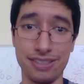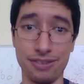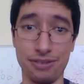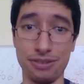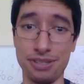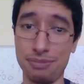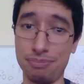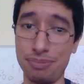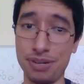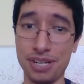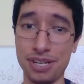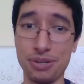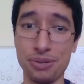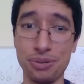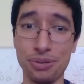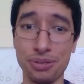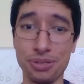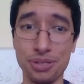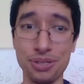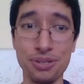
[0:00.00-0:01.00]
Those are pretty
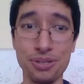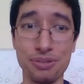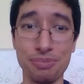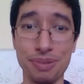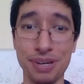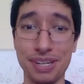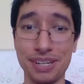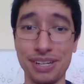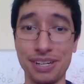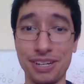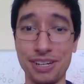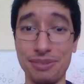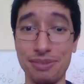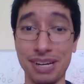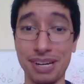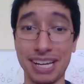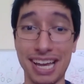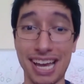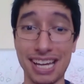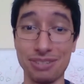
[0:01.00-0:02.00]
cool too, but oh
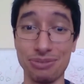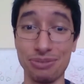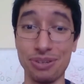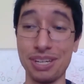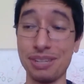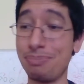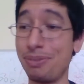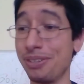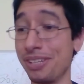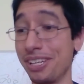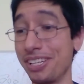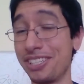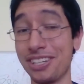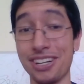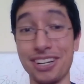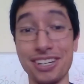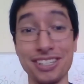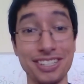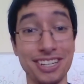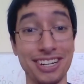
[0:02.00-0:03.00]
my gosh, we just pulled a
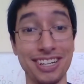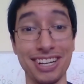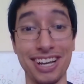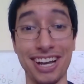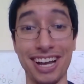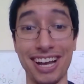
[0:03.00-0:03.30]
Charizard.